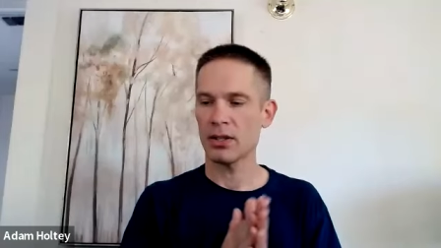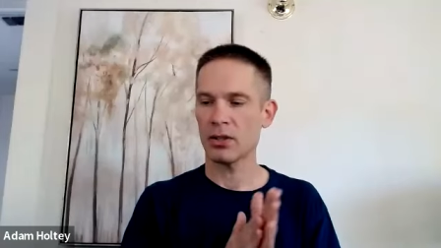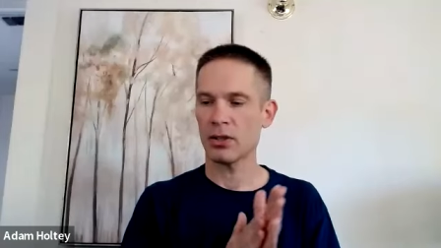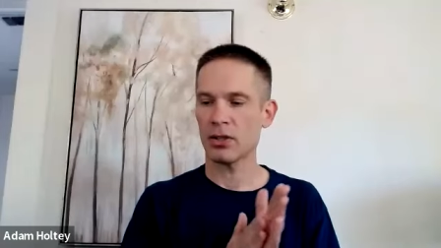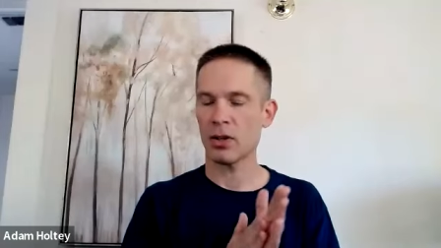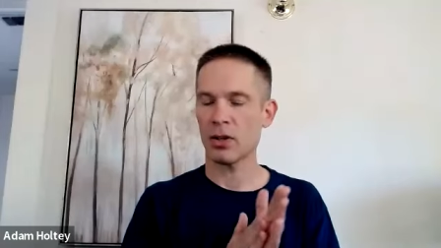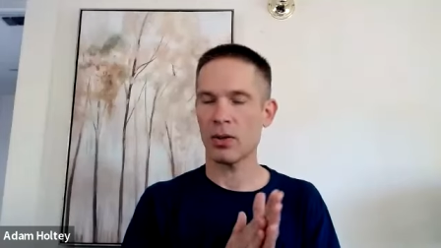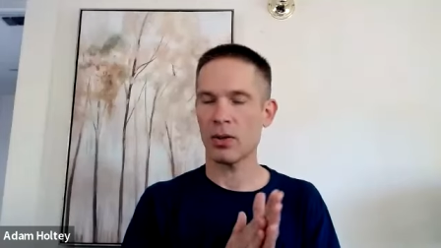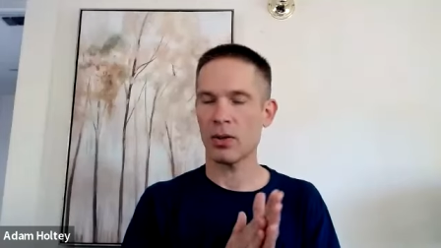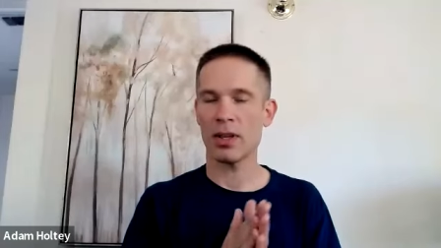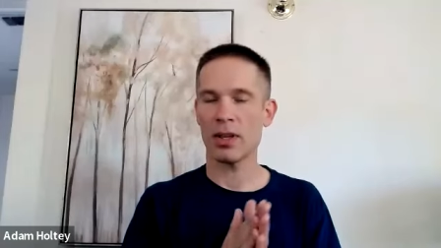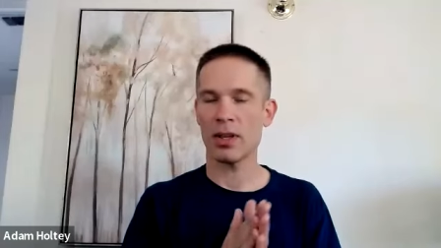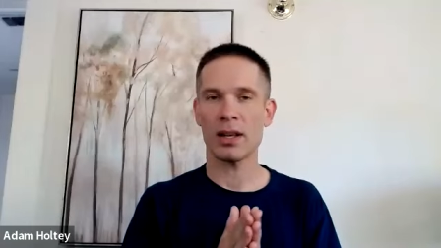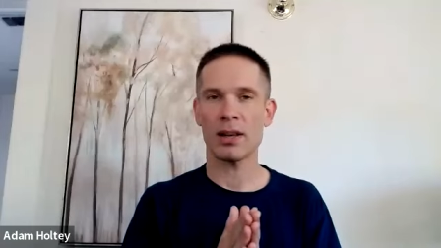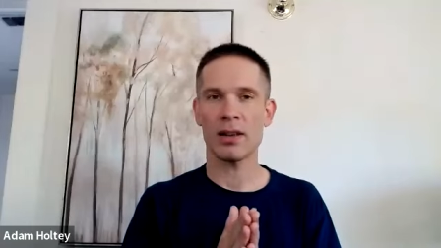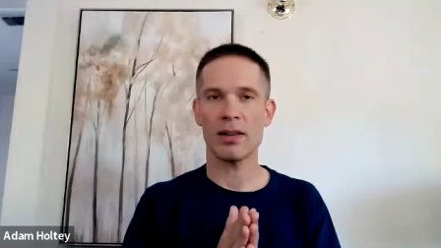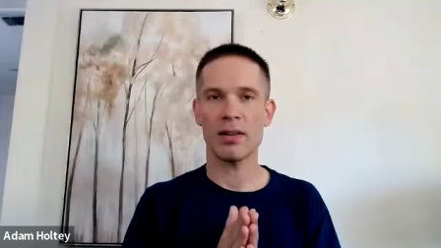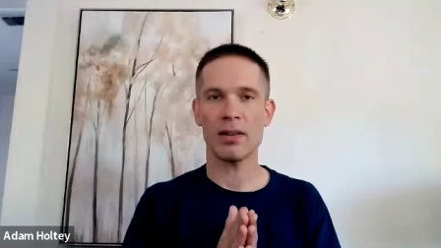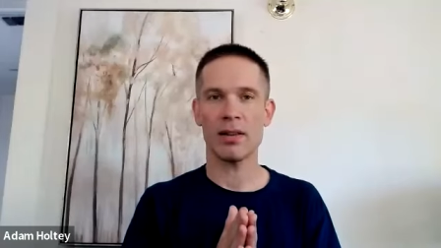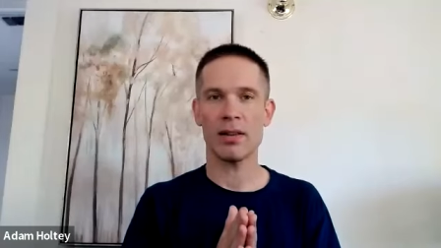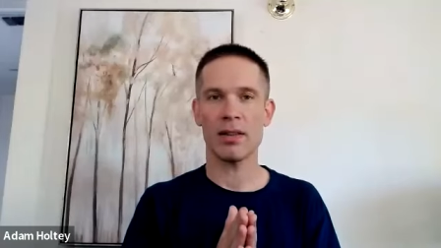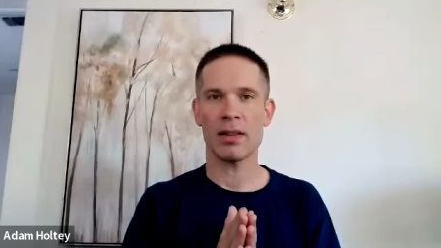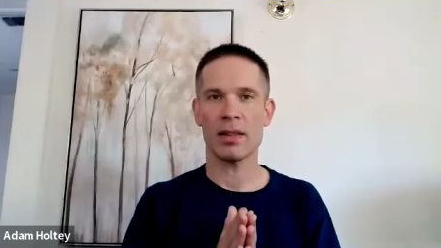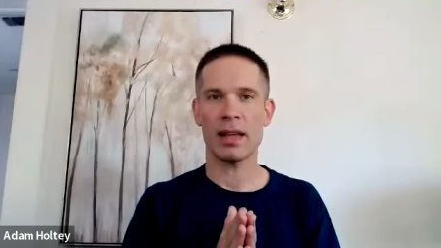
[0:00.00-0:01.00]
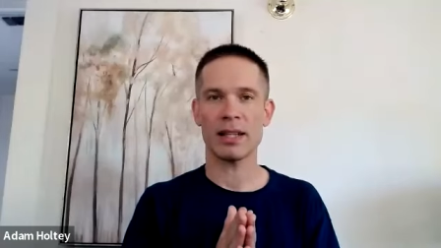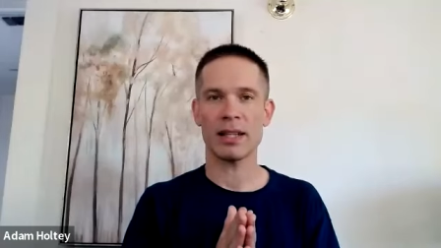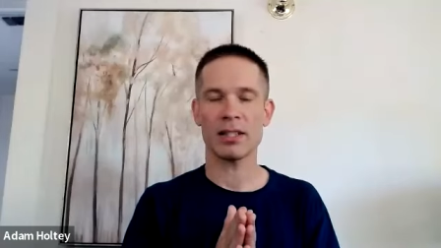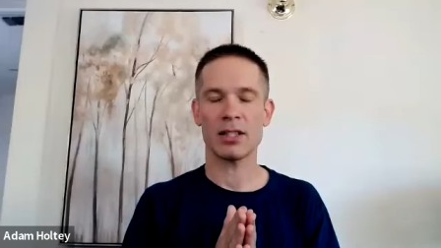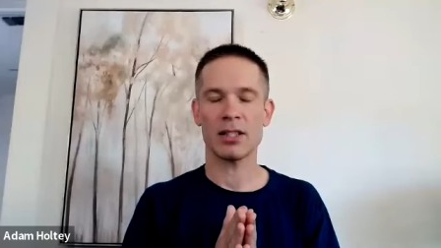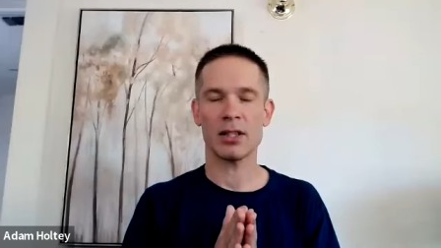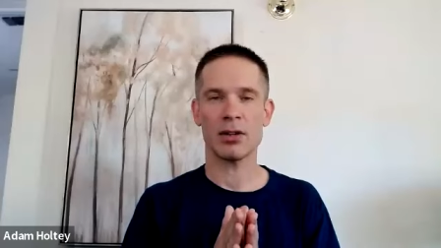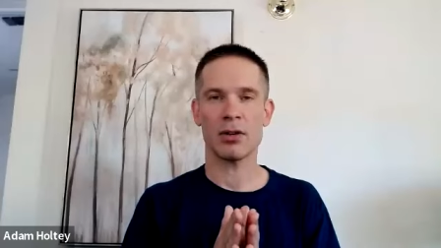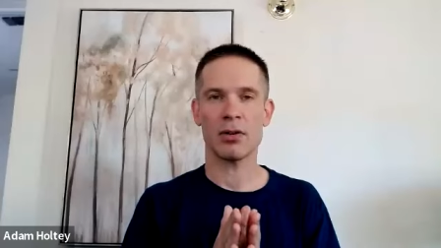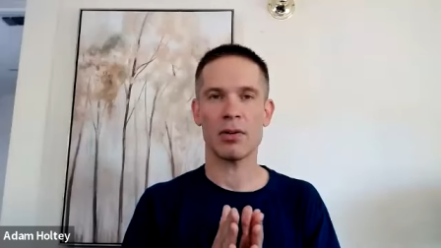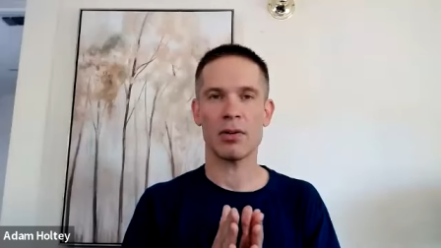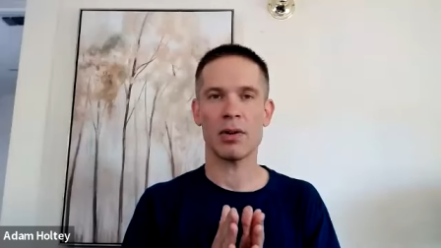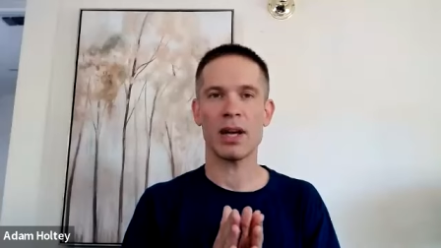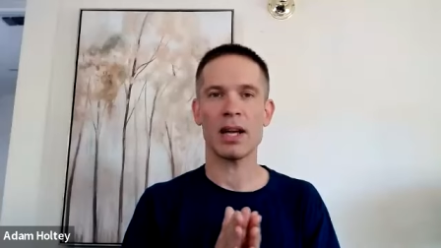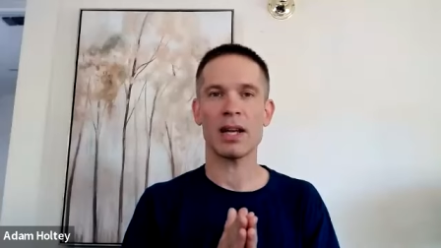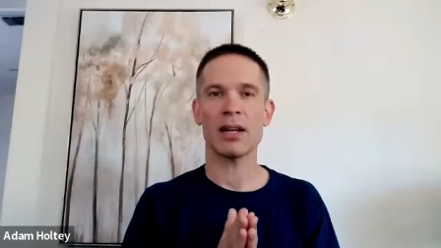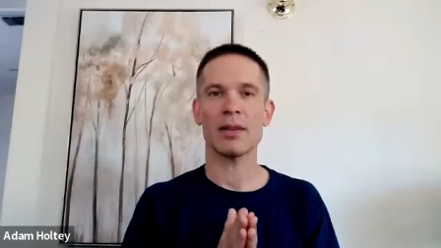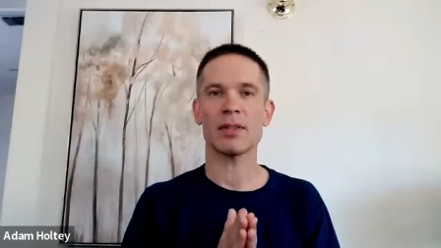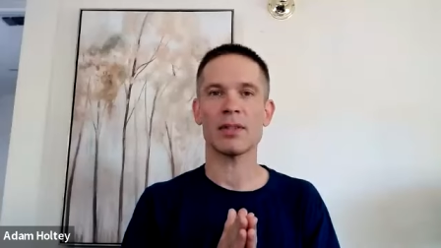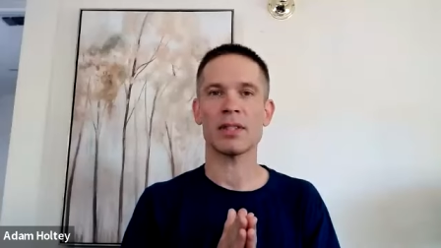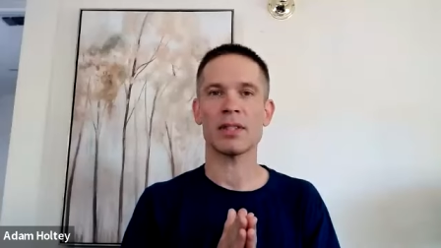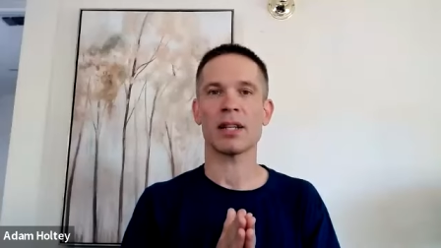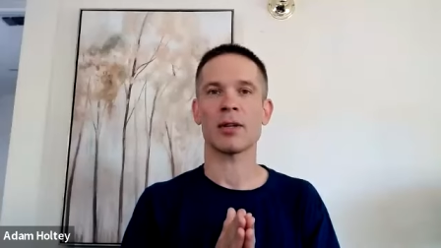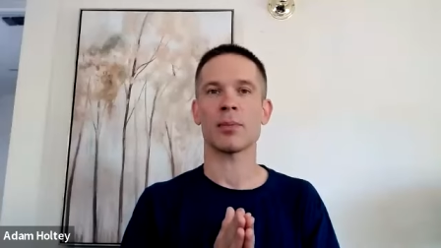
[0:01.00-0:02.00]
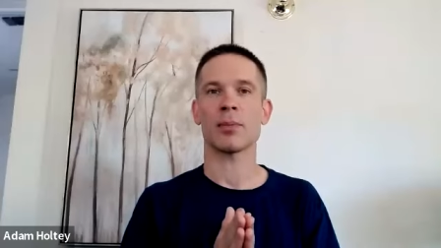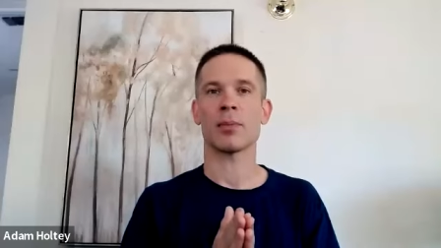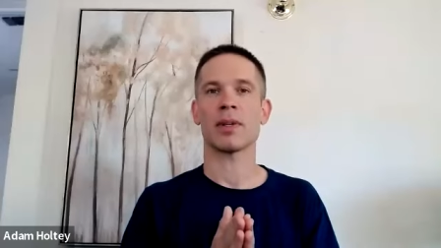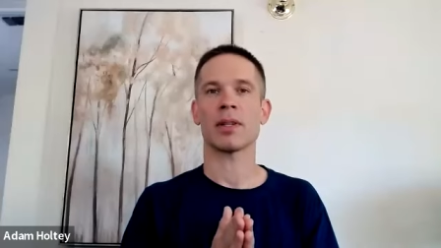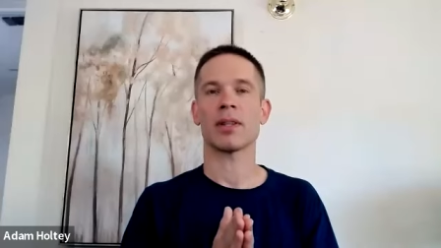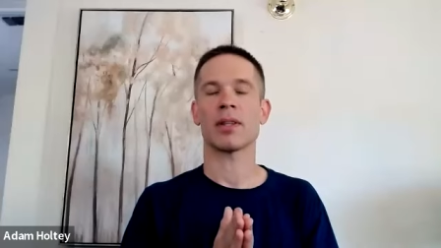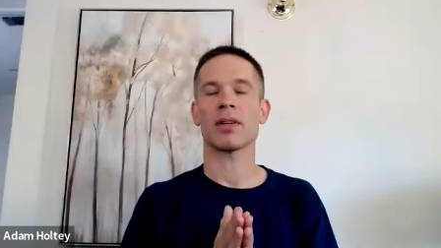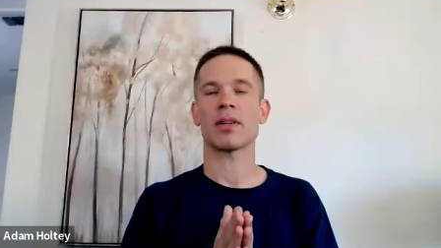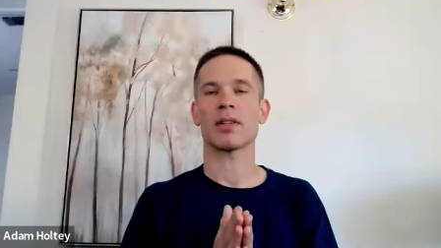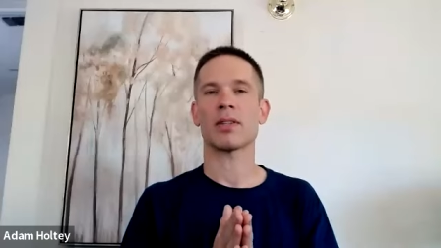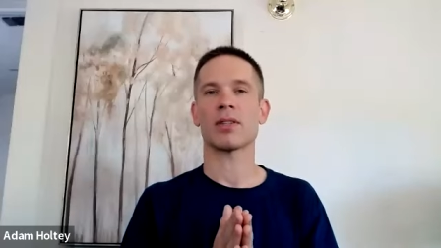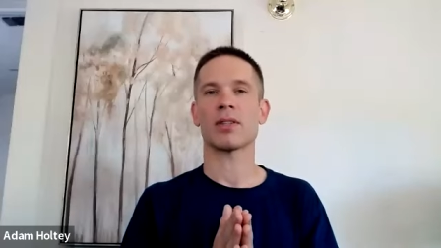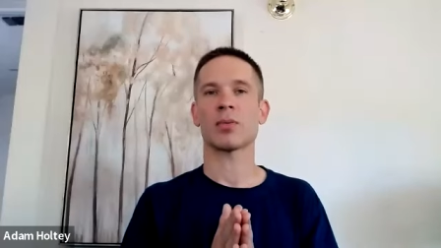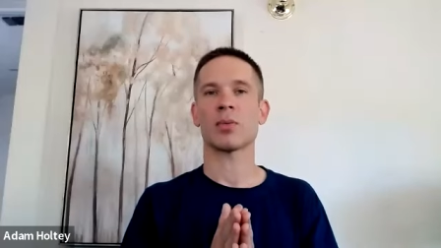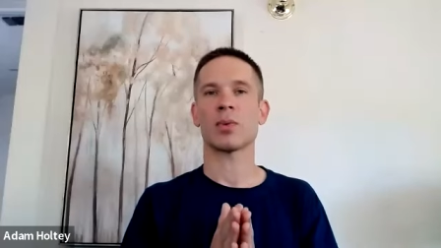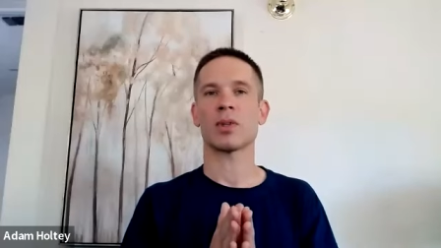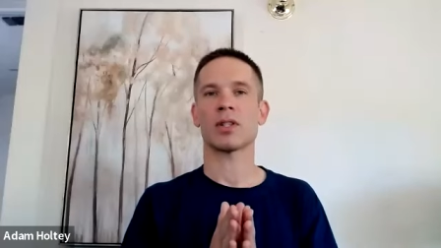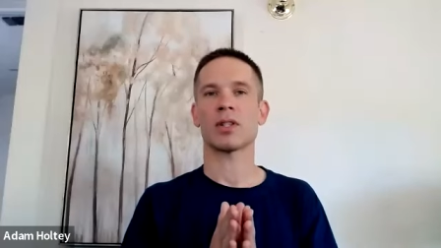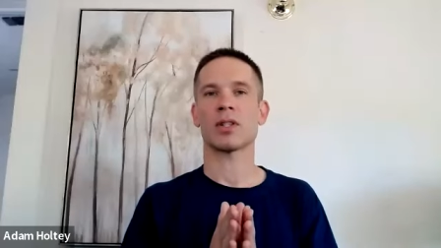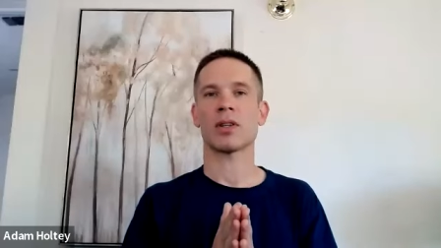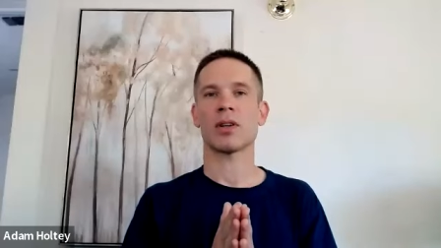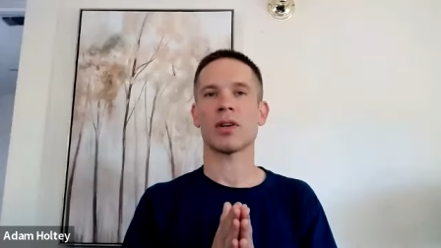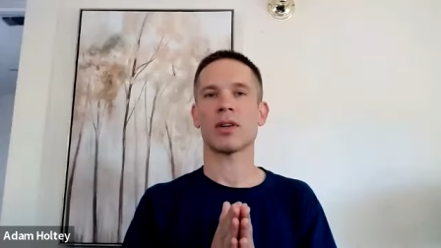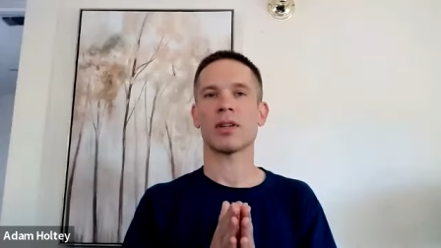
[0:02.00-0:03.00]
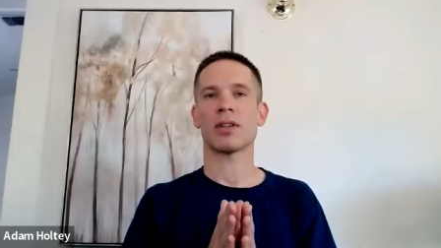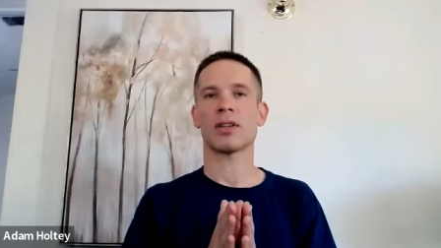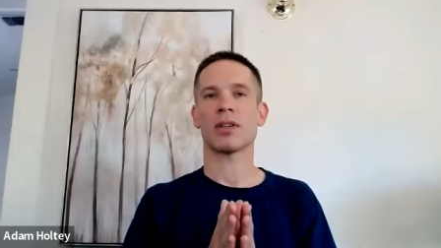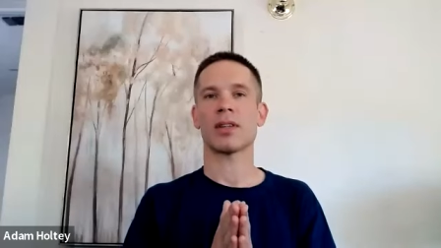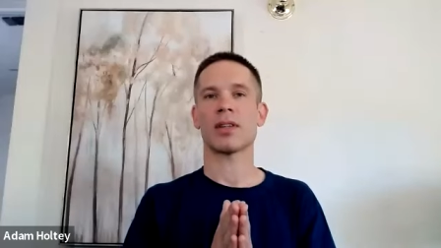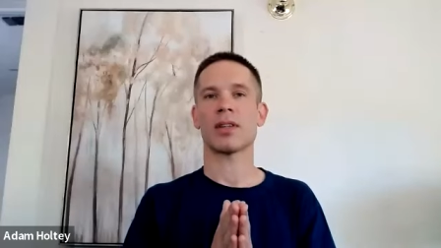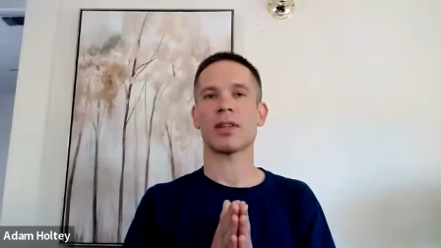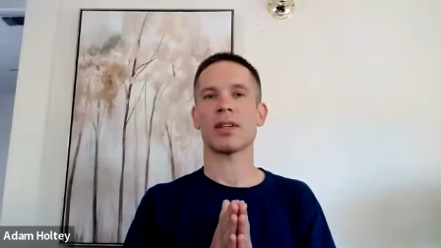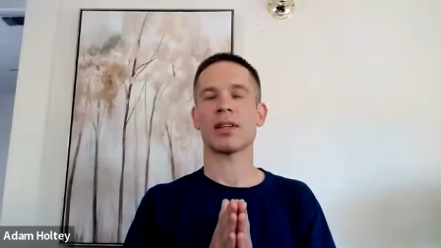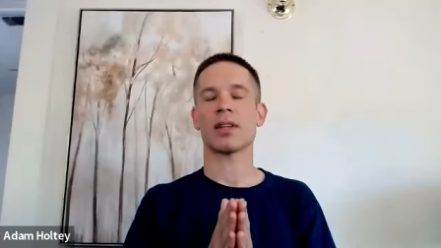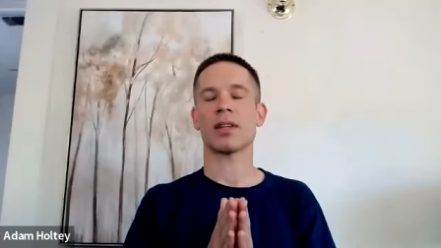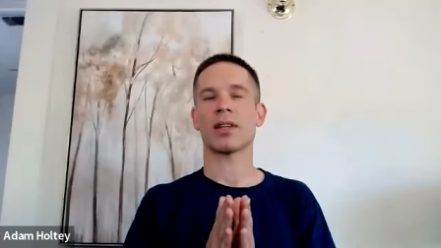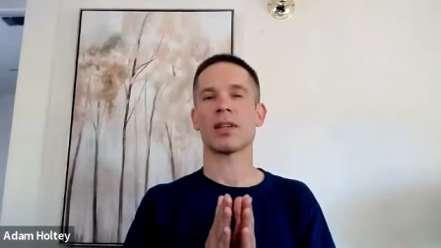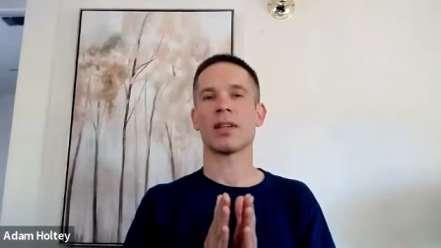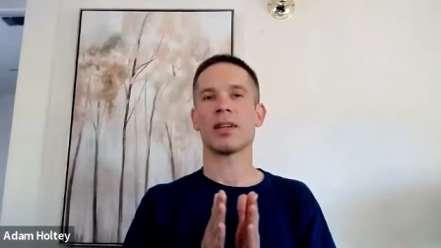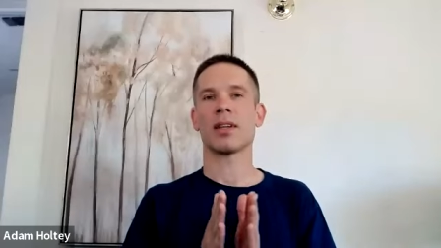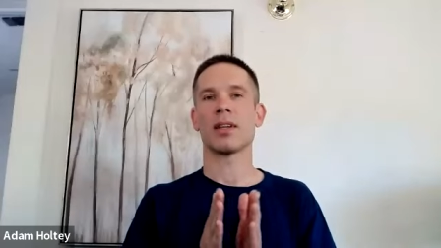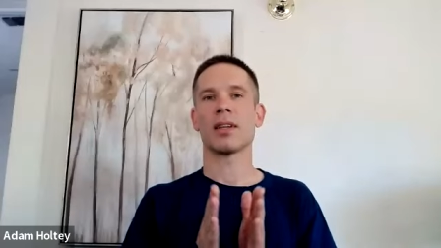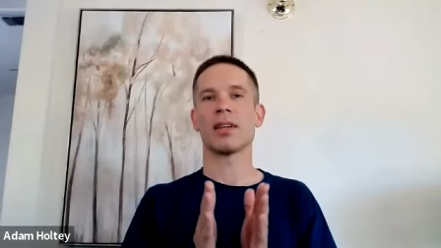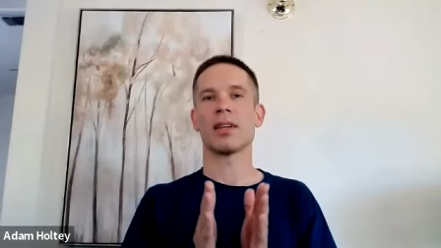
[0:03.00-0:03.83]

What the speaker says: So then that's the creative cycle, but there's what's called the